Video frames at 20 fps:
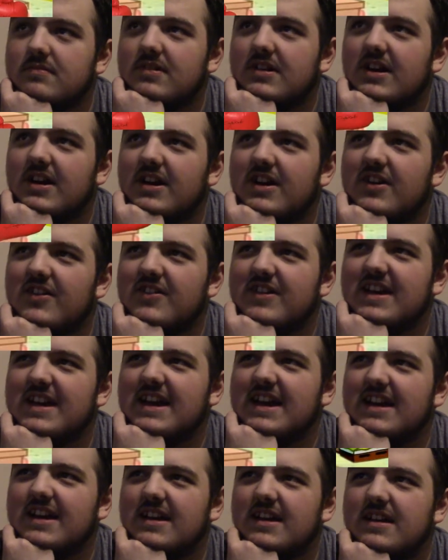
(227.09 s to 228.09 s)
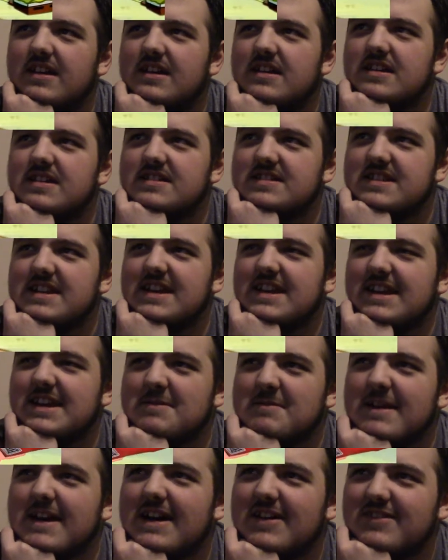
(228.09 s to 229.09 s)
Oh, yeah. Take
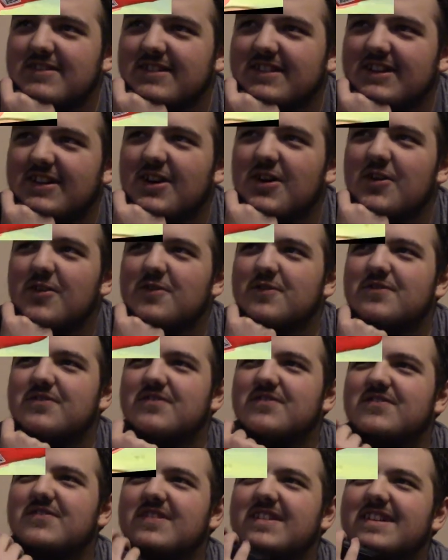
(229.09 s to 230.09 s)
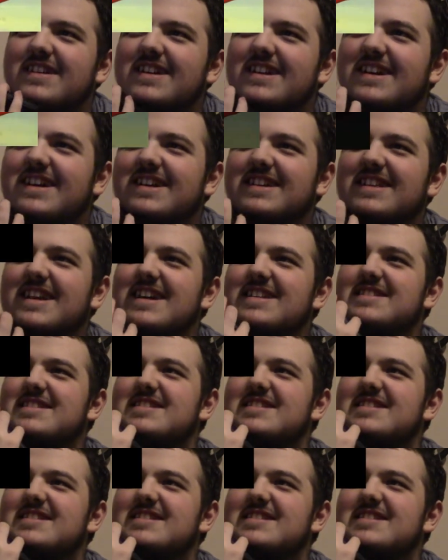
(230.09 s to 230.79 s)
him out. Oh, ugh, that's